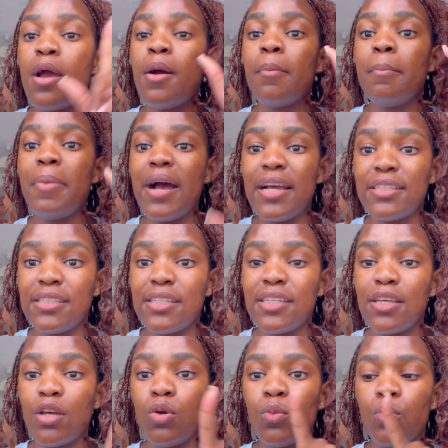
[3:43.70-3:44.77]
But
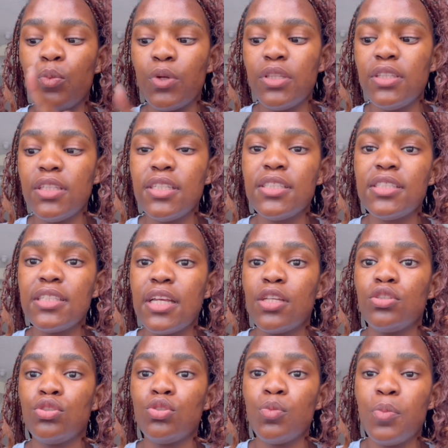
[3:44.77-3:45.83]
with these
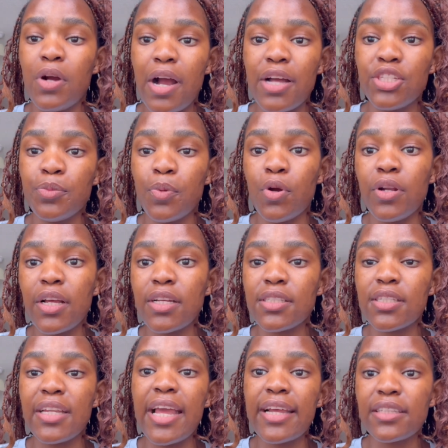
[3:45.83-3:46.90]
super harsh products
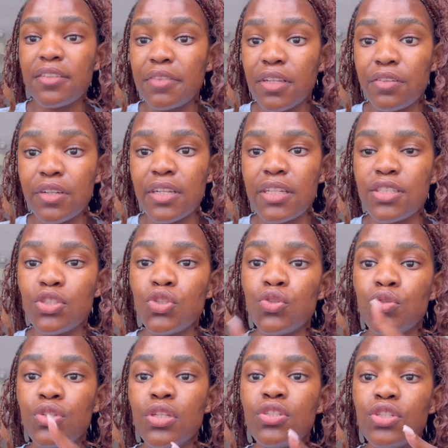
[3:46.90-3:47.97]
and active ingredients,
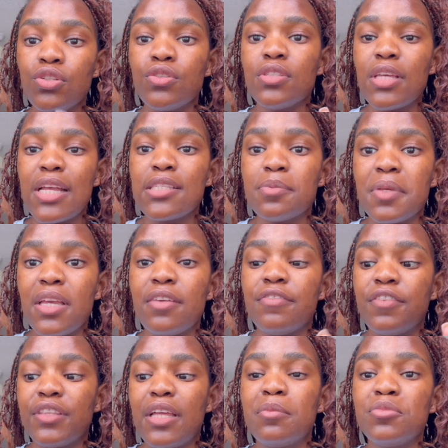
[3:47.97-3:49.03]
you need to use SPF
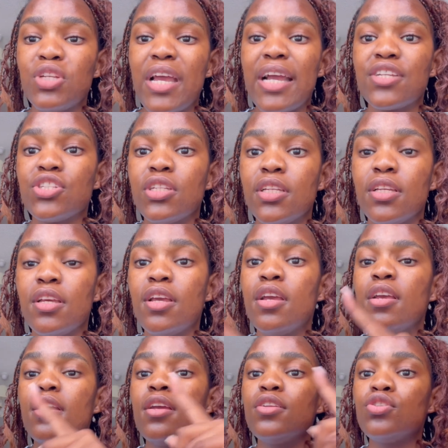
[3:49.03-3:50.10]
for them to actually
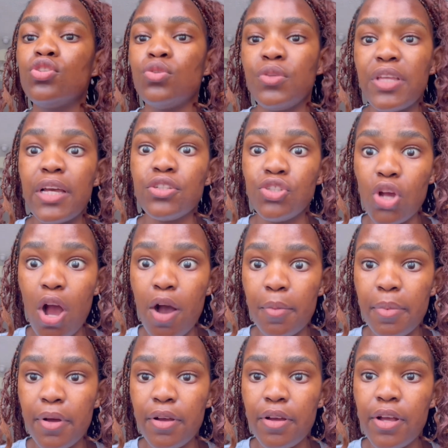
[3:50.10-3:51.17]
do that
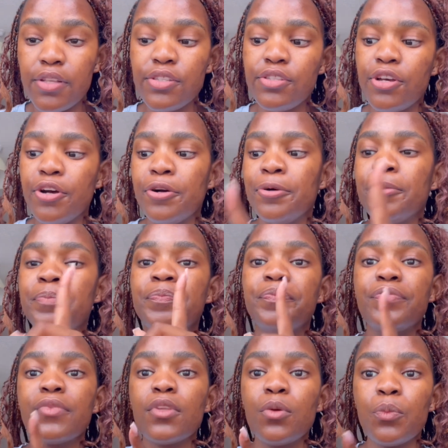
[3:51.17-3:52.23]
job. So
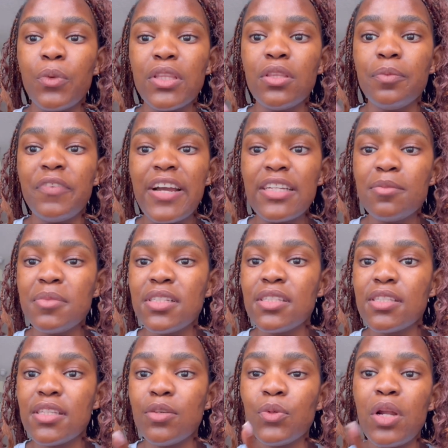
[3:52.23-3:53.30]
with vitamin
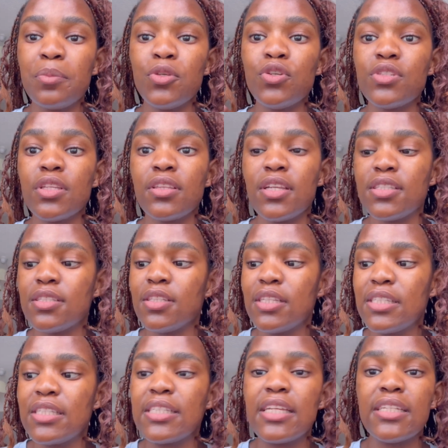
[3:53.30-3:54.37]
C, when I'm using this
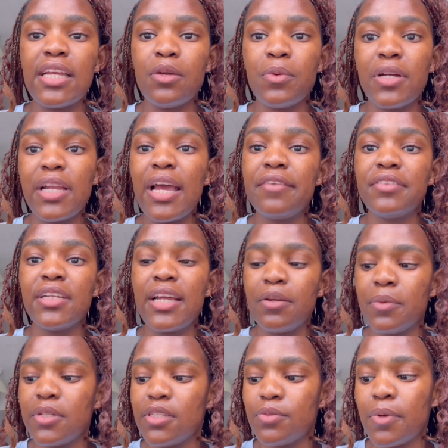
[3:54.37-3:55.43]
is the day one. I have the night
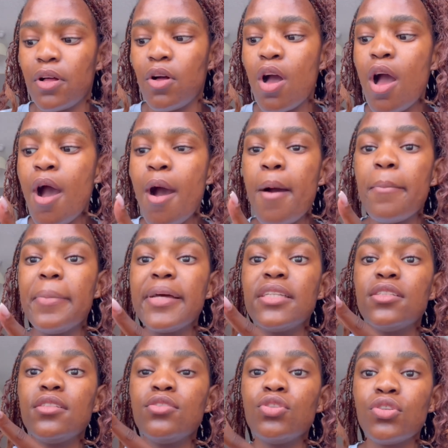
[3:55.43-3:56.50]
one as well. But
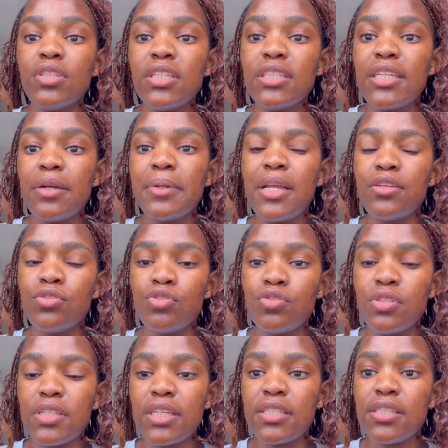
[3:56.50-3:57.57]
during the day when I
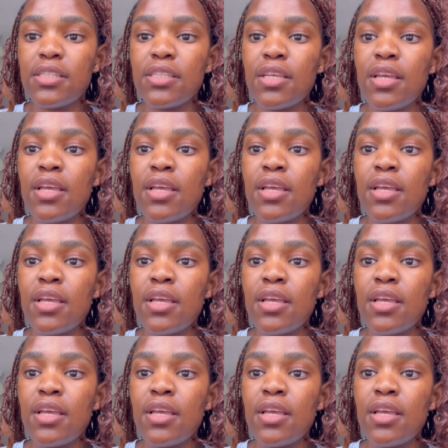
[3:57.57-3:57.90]
use this,